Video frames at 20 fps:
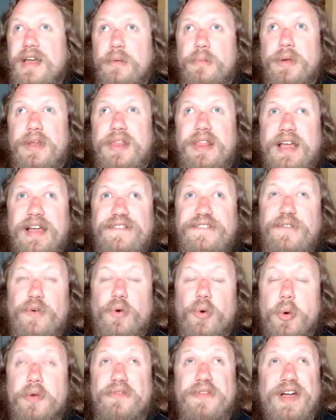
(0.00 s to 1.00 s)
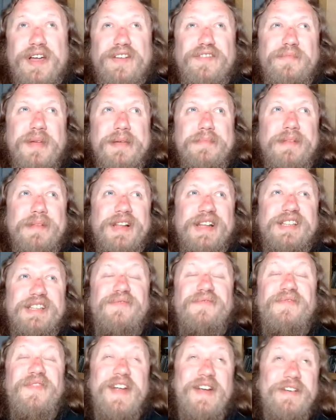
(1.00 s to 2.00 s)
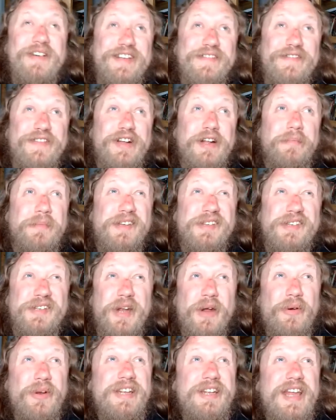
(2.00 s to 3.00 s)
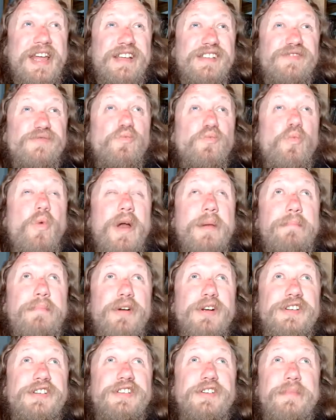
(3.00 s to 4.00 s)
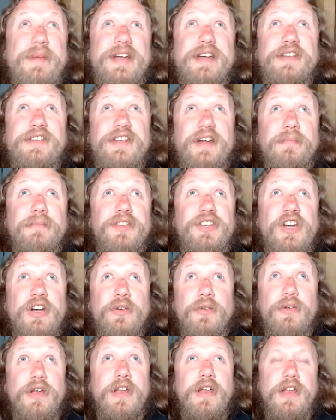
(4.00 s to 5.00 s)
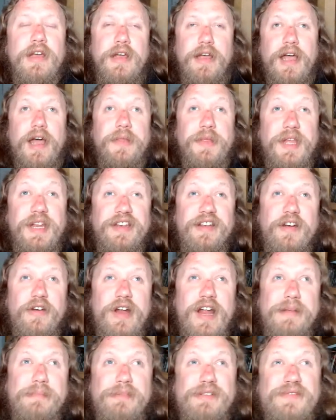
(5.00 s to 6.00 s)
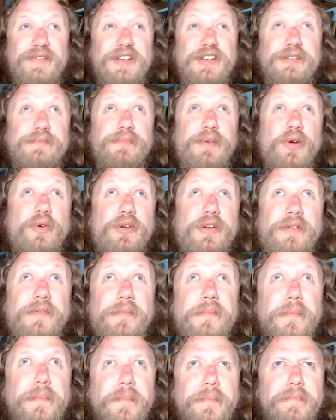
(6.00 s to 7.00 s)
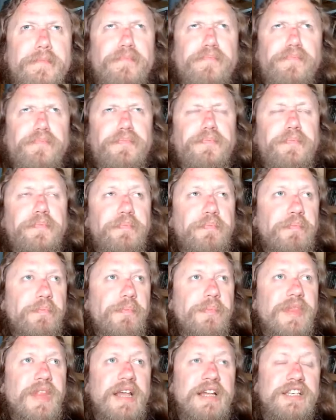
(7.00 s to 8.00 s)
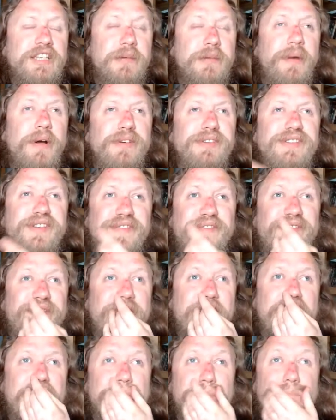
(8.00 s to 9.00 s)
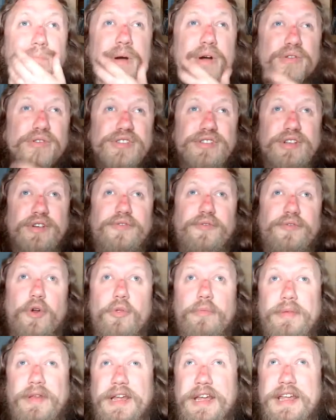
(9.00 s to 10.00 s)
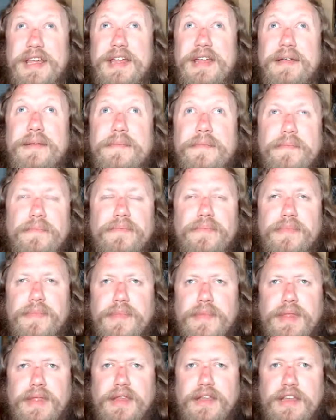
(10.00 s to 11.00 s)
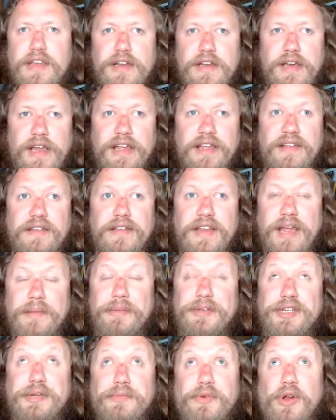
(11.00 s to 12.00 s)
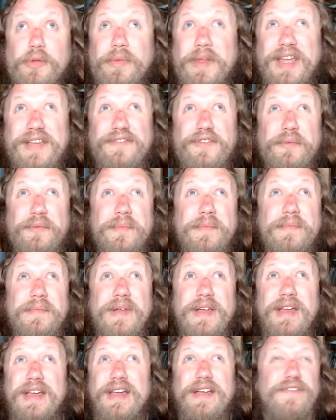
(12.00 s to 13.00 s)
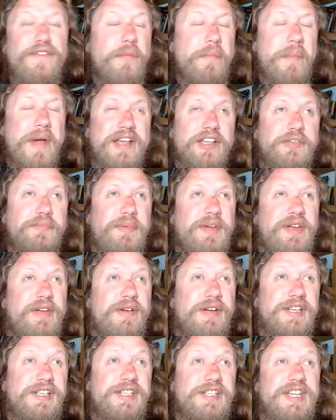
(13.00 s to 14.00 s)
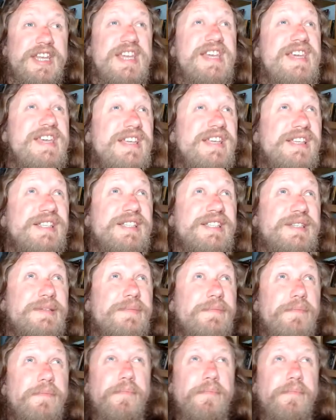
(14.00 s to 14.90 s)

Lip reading: with like 4 or 5 people. It's very difficult because it only takes one person to make a dumb joke and the entire atmosphere is broken. So most of role-playing, like tabletop role-playing from my experience, is